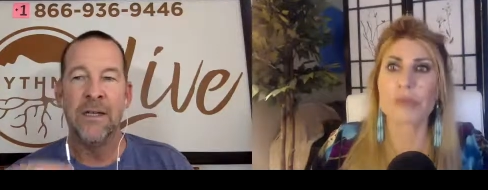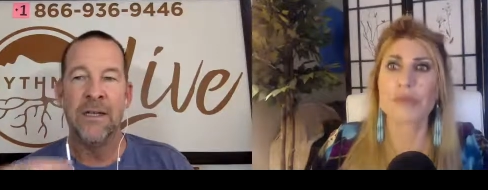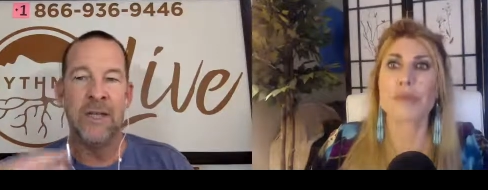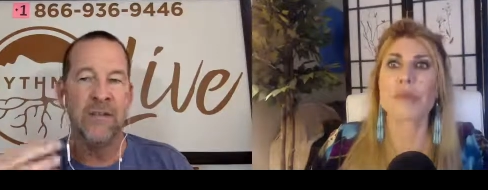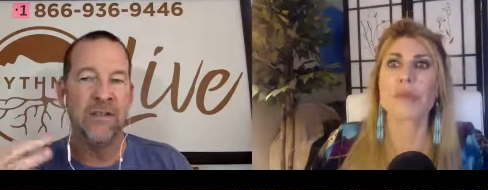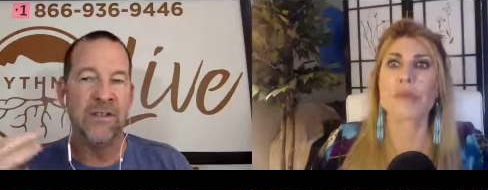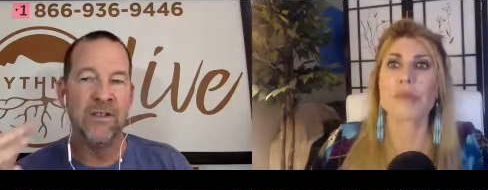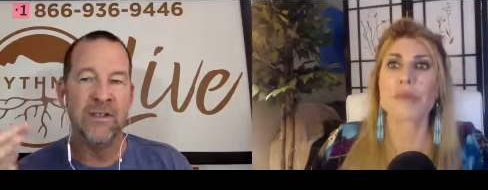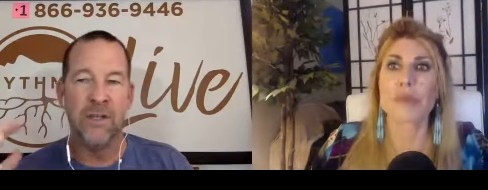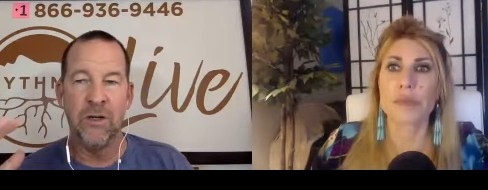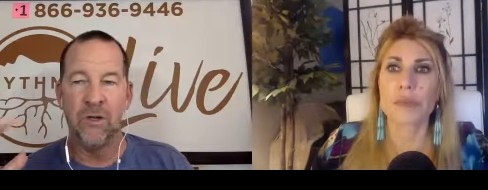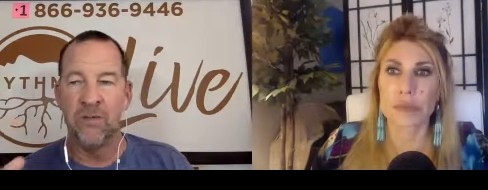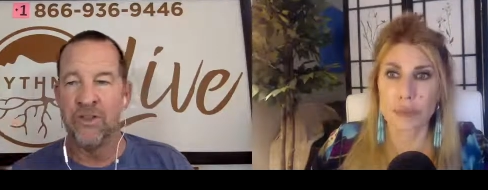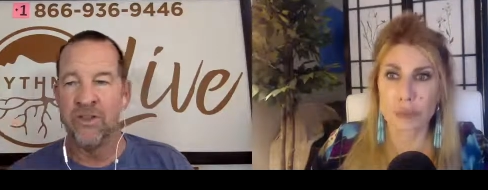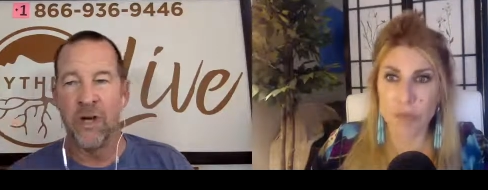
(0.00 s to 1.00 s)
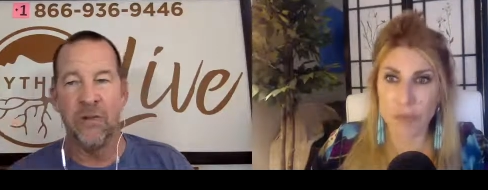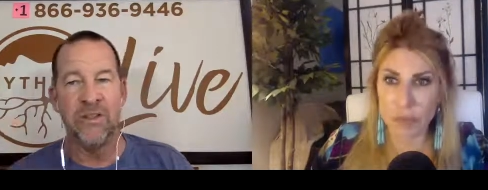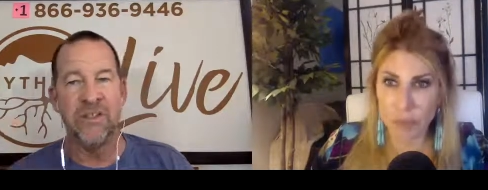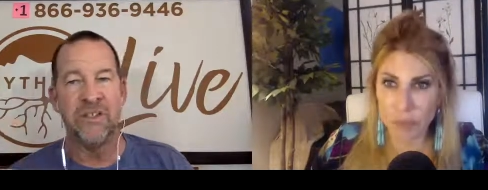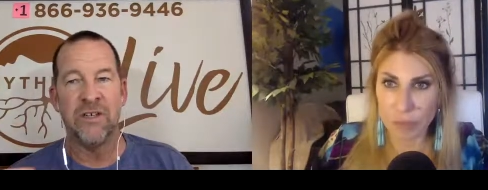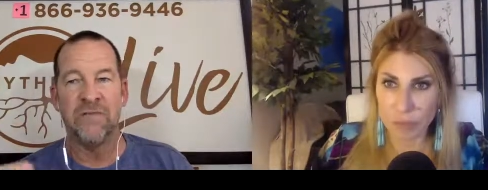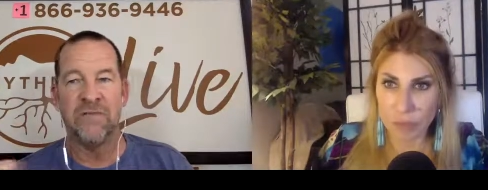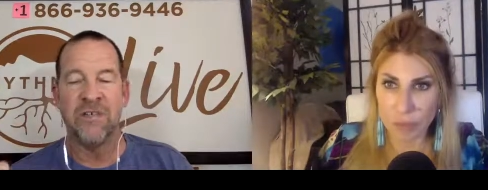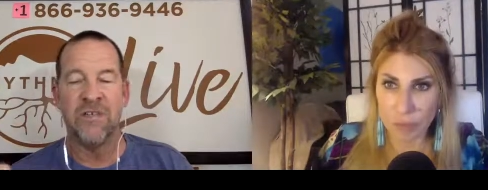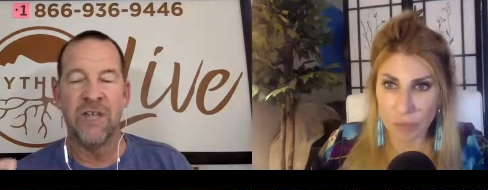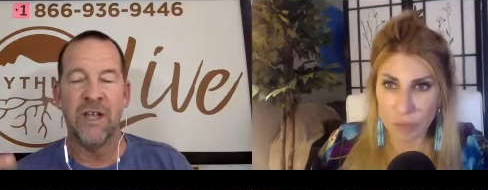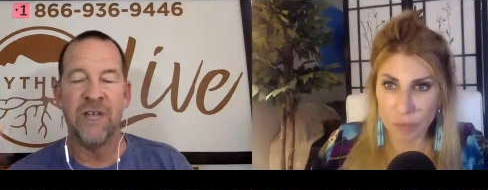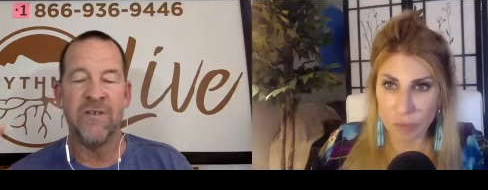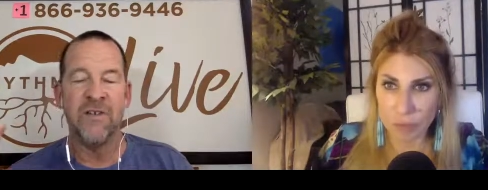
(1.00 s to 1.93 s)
Speaker 1: And there's all this different stuff.